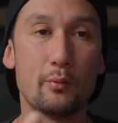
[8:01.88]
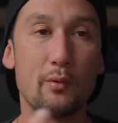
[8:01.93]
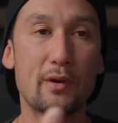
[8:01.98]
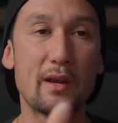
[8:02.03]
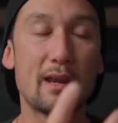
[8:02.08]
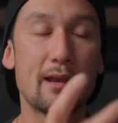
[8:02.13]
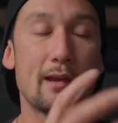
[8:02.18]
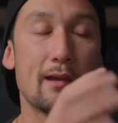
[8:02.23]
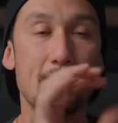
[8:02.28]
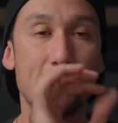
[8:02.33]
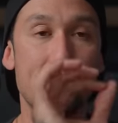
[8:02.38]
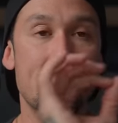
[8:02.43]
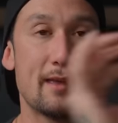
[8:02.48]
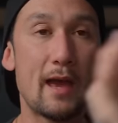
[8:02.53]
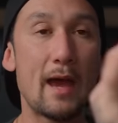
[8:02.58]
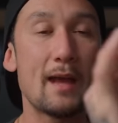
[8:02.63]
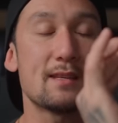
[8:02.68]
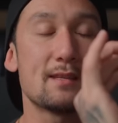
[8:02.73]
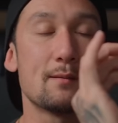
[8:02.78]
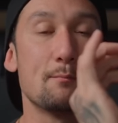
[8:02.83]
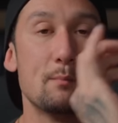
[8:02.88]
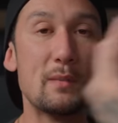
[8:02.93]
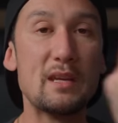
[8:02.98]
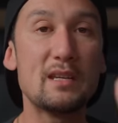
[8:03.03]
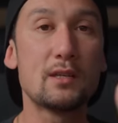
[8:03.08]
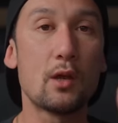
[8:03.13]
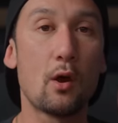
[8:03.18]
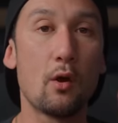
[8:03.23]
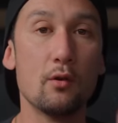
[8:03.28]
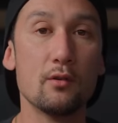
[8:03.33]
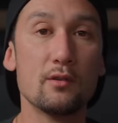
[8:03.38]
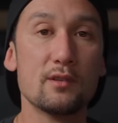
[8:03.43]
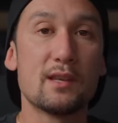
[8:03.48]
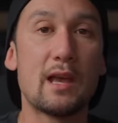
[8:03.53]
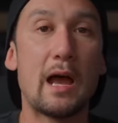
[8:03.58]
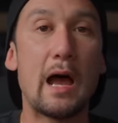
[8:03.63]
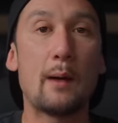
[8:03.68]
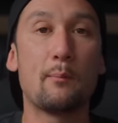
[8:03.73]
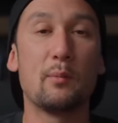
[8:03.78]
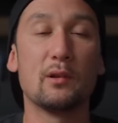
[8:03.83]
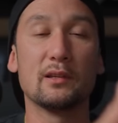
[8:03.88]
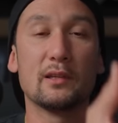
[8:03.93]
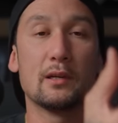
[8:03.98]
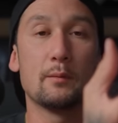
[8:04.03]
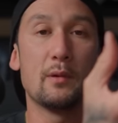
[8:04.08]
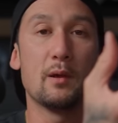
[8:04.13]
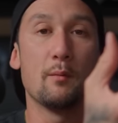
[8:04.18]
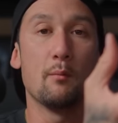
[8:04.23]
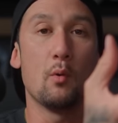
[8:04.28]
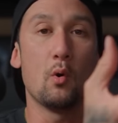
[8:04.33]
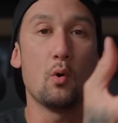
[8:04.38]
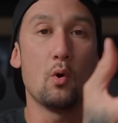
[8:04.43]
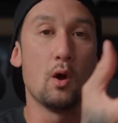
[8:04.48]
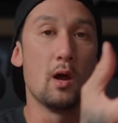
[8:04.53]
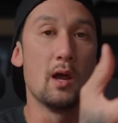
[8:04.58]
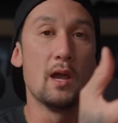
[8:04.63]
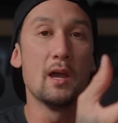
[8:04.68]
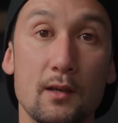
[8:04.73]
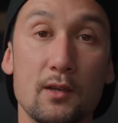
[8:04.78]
bring that mid-tones up a little bit more